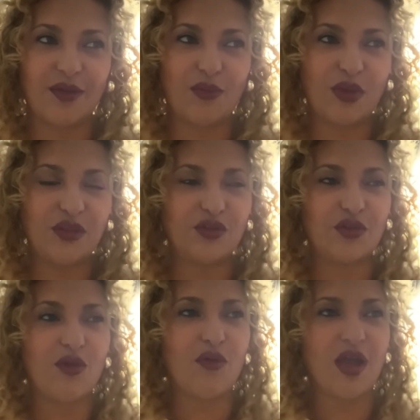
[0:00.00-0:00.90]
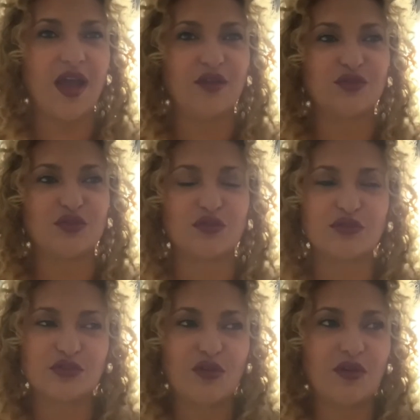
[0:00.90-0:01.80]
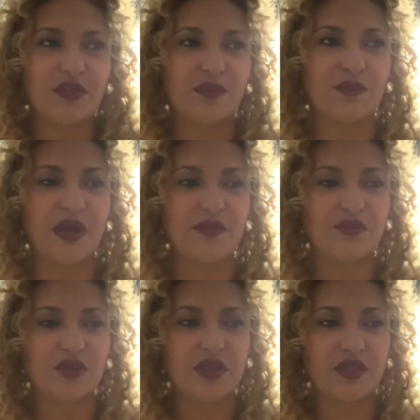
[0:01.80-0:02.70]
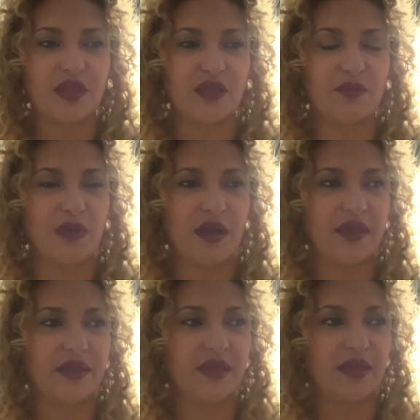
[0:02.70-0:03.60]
when you know how to control them by breathing, by